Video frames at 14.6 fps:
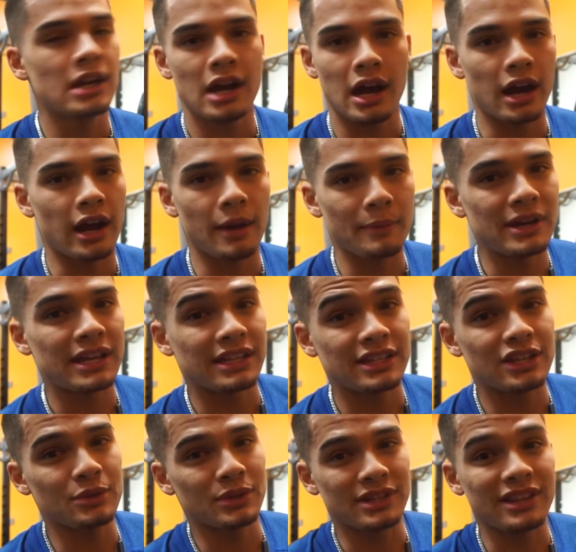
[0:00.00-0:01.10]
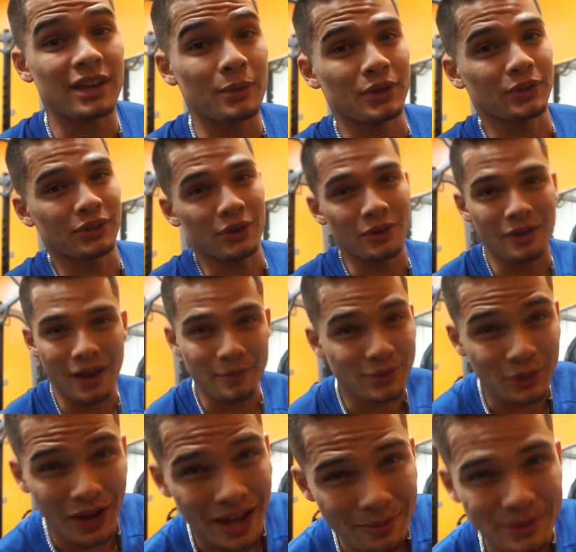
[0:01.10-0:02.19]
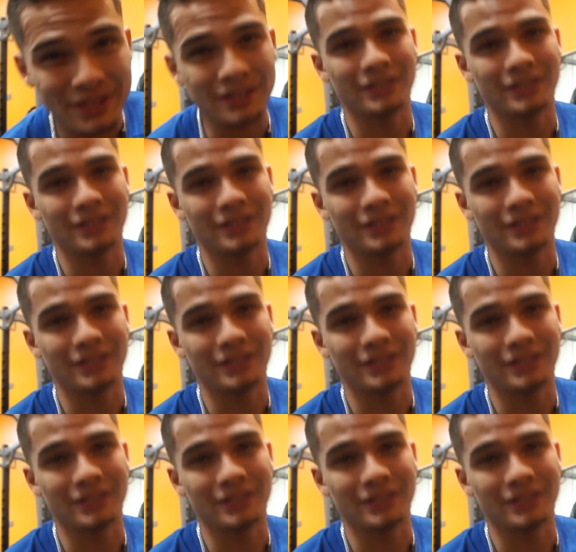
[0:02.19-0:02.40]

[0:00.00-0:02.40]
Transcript: All right, I'm gonna continue with this leg workout though. I'm so happy.